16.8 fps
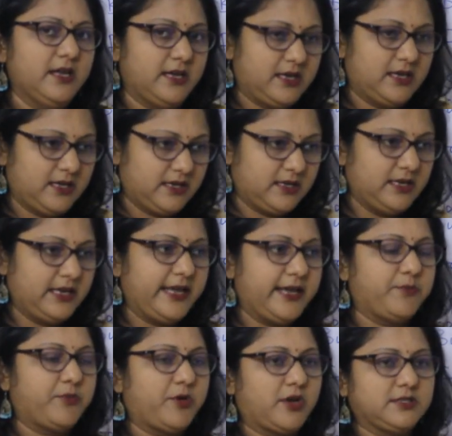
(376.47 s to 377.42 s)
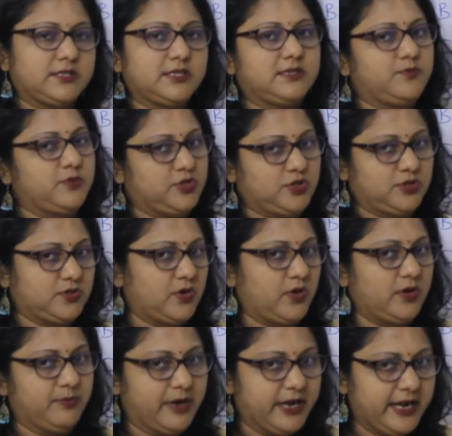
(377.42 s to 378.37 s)
like process which is
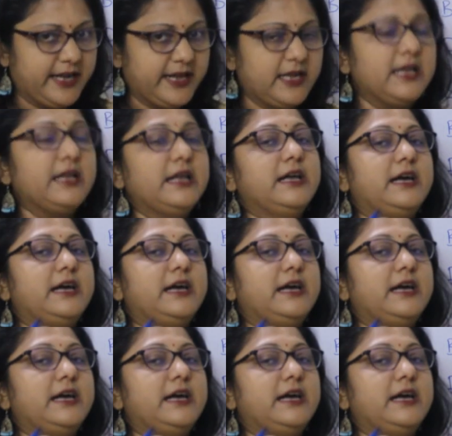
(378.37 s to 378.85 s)
called budding.